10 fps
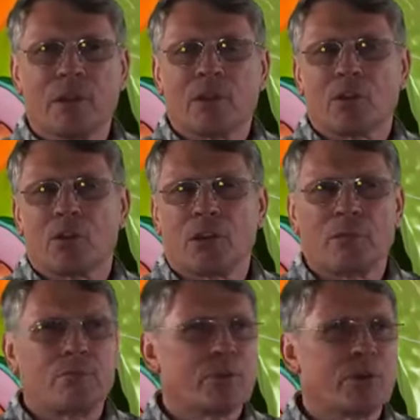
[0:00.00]
Could
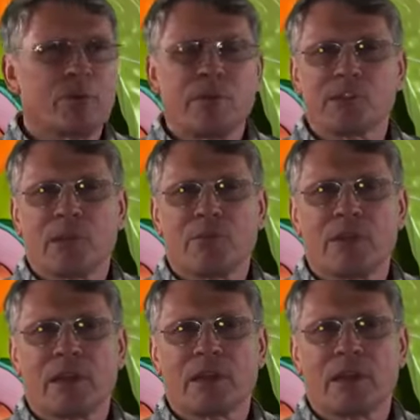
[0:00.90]
it be
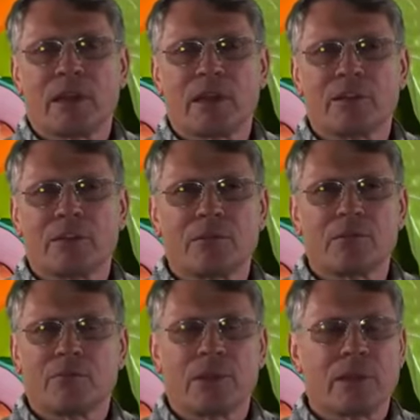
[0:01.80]
something that got into
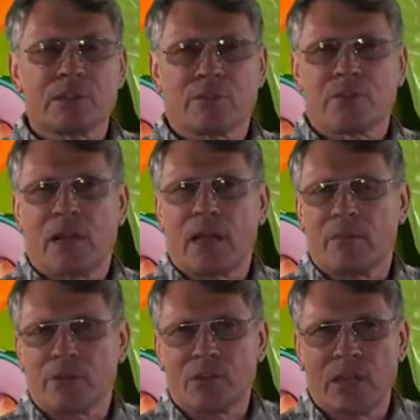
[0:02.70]
because of
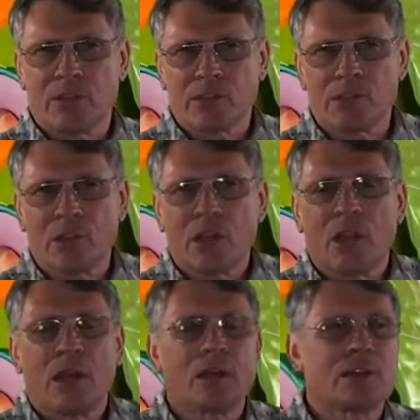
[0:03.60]
climate changes,
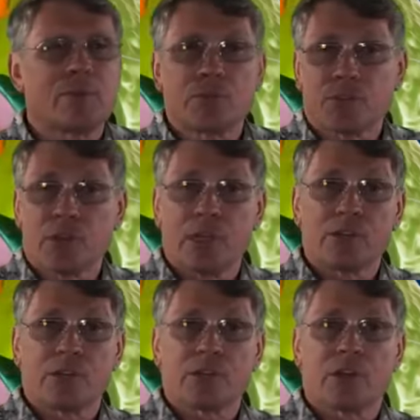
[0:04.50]
temperature
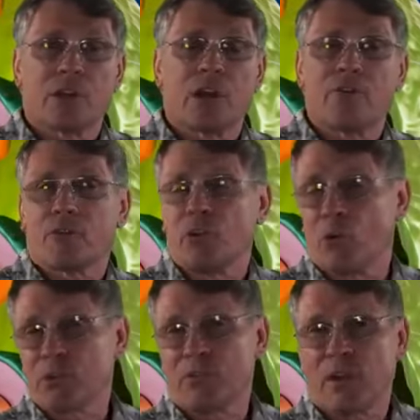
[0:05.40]
changes after
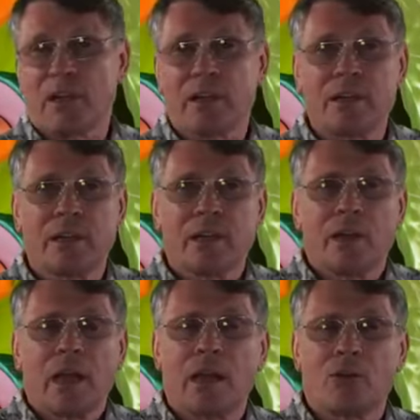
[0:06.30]
Noah's flood?
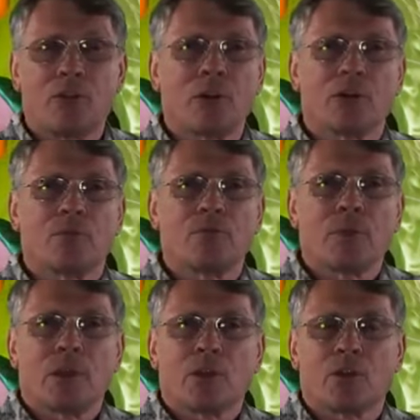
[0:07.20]
I don't know.
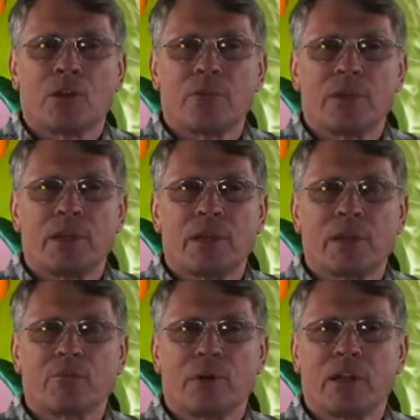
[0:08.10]
Could it be
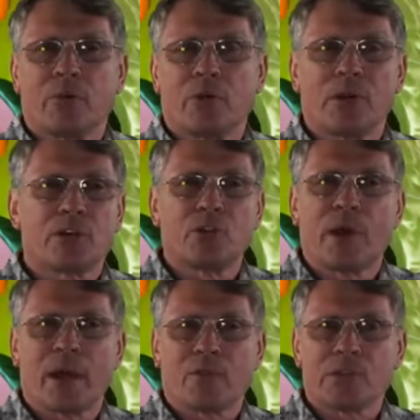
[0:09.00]
that when there were only 2
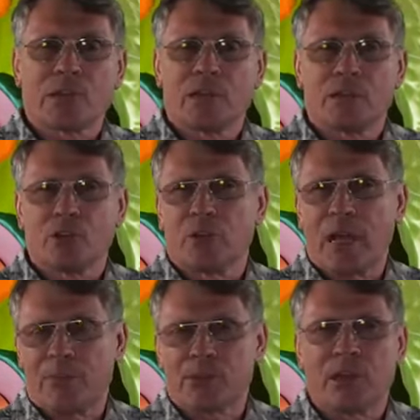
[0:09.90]

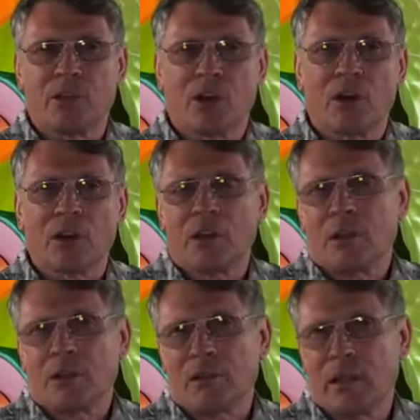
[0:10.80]
apes on the ark,
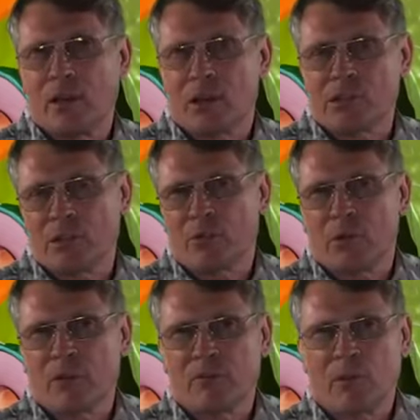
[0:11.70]
they lost it, or
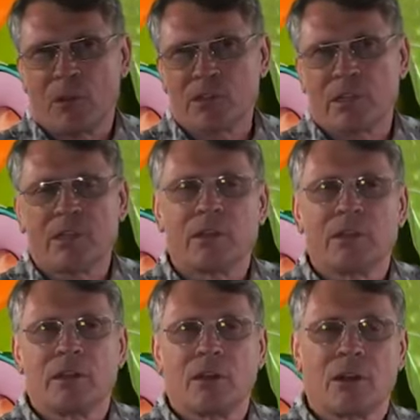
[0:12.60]
one of them lost it
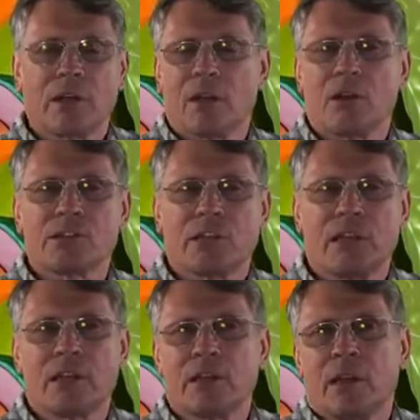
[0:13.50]
and lost it
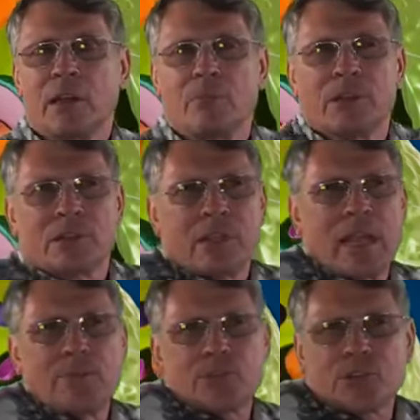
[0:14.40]
then? But
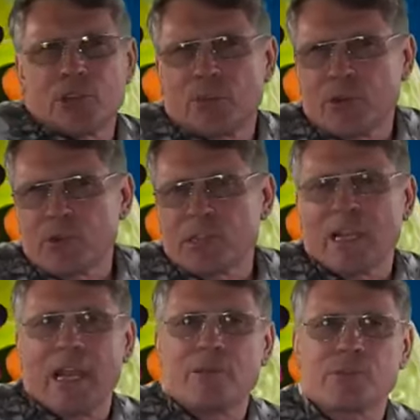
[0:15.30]
apes are still producing
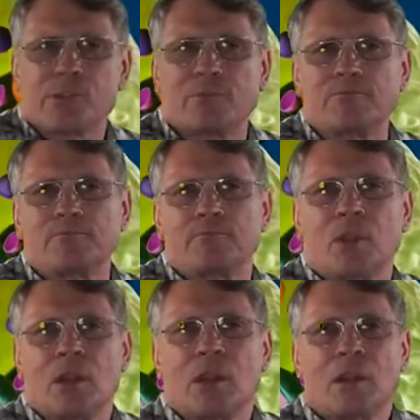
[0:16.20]
apes.
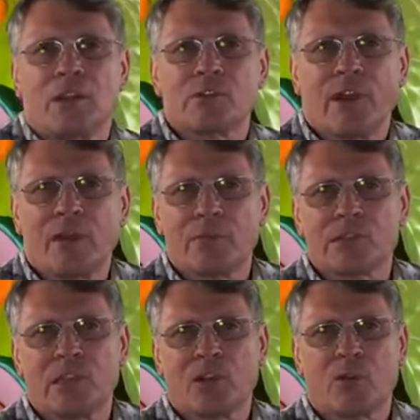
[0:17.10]
This vitamin
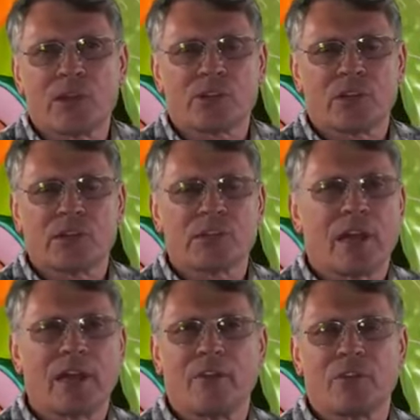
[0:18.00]
C question is
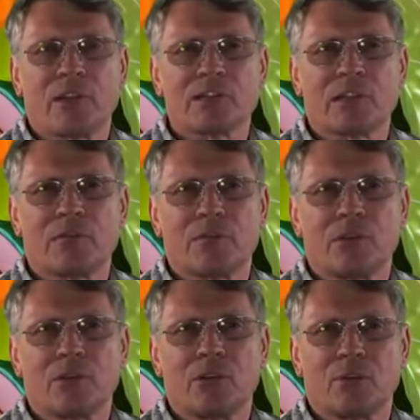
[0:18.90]
not evidence that
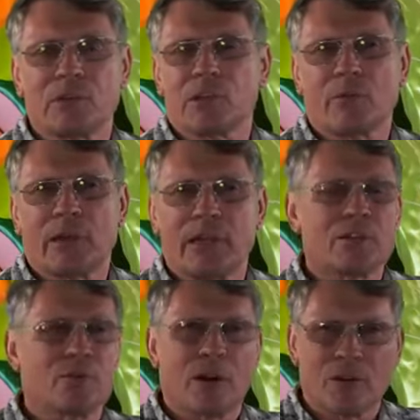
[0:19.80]
humans are related
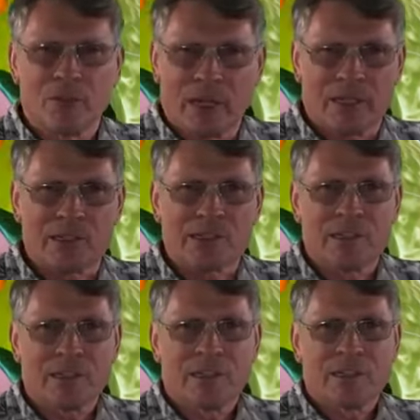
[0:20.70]
to watermelons.
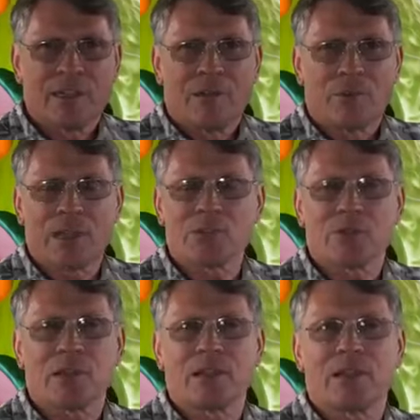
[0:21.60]
But that's
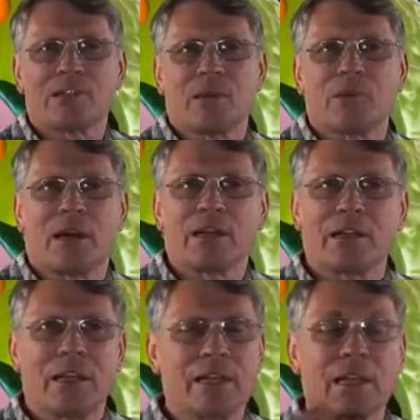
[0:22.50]
what they make
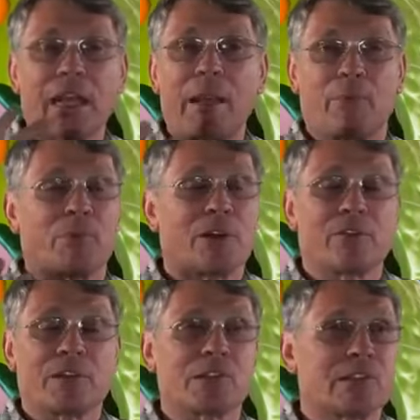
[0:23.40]
incapable
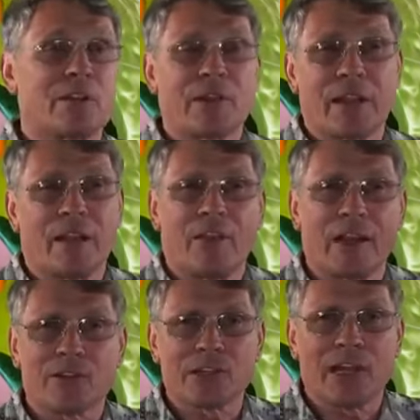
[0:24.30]
of considering anything
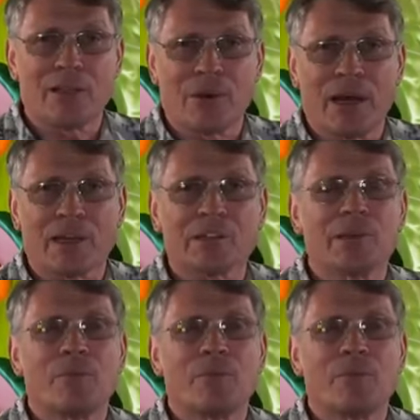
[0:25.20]
outside the box.